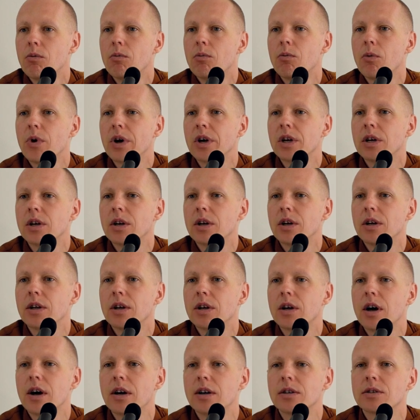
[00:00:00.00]
When
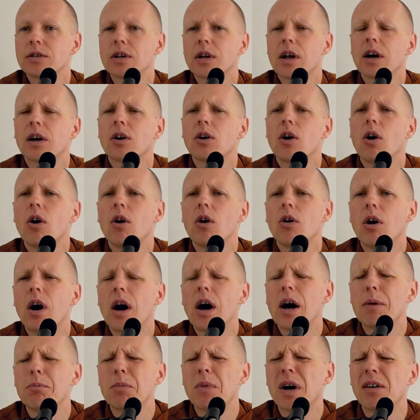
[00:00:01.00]
it's like, oh,
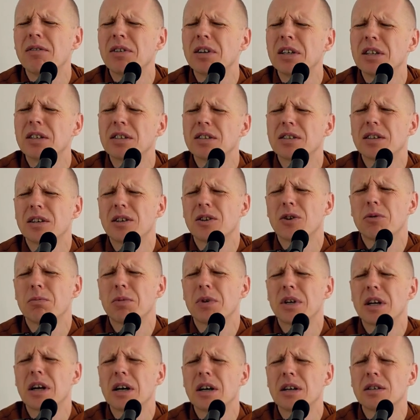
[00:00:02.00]
I'm having this and
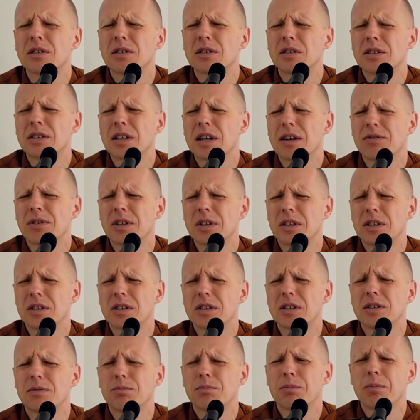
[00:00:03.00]
nobody else is having
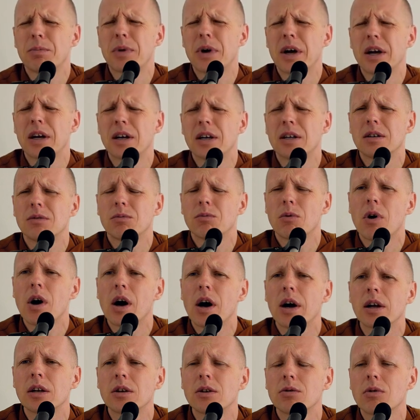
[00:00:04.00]
this pain.
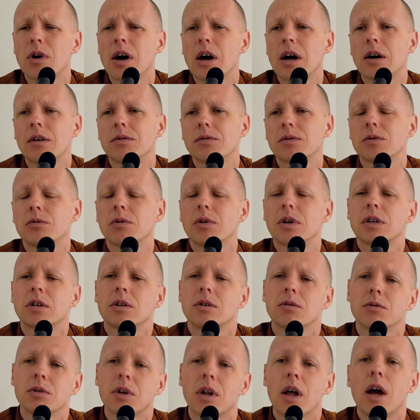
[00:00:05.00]
Why do I have to? And
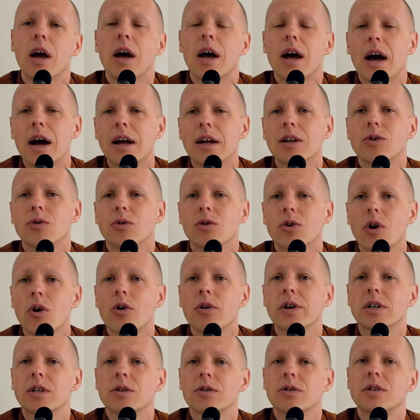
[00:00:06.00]
you, and you
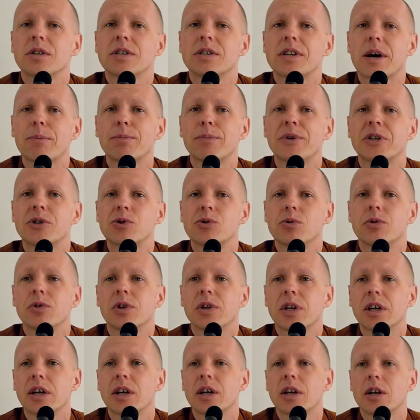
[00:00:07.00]
go into this habitual
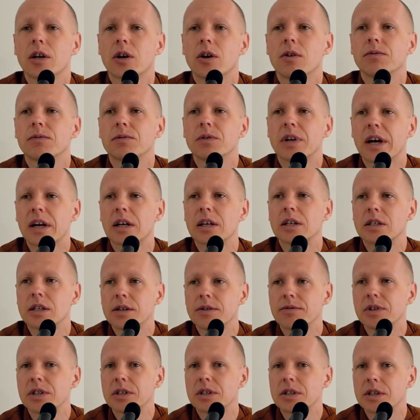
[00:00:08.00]
thinking of
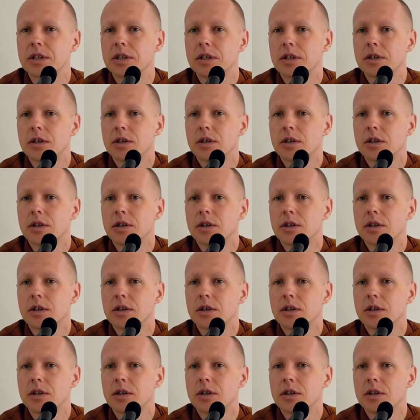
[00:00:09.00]
negativity.